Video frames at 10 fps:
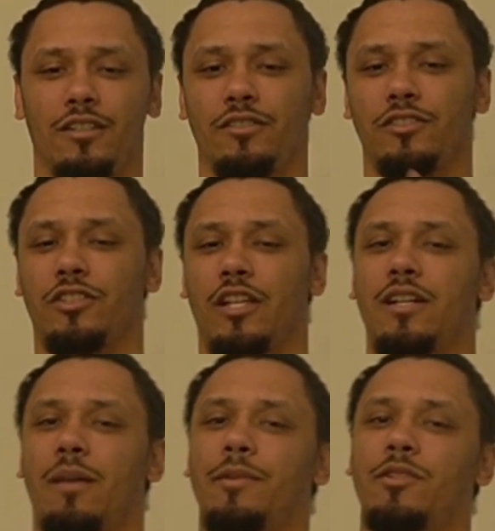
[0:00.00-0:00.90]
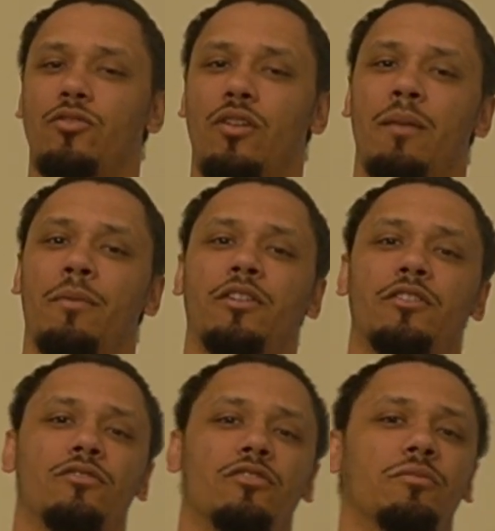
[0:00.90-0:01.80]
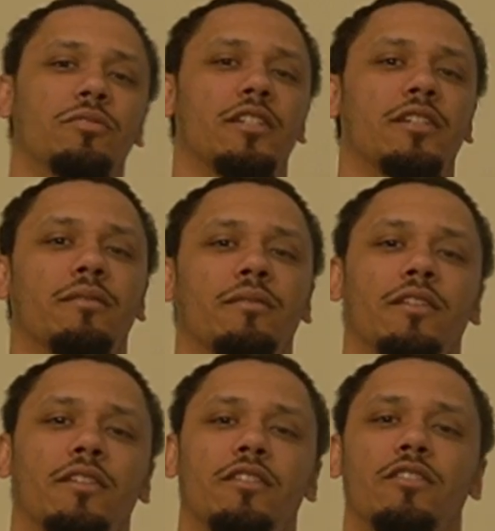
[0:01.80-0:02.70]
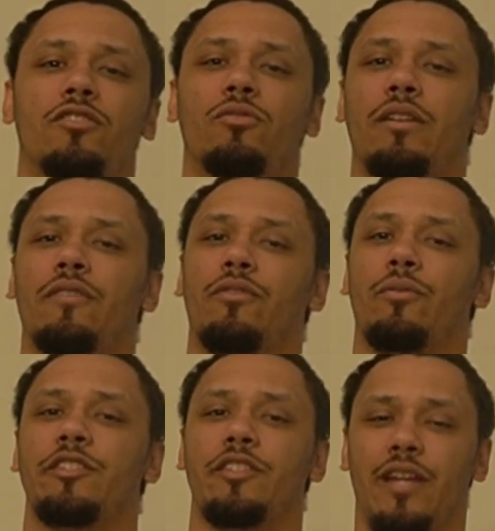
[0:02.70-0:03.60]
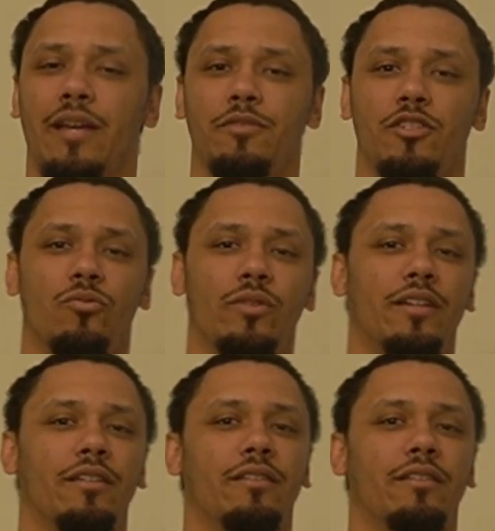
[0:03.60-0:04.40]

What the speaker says: Just like, comment, subscribe, all the YouTube shit. Tune in for the rest of the games this week.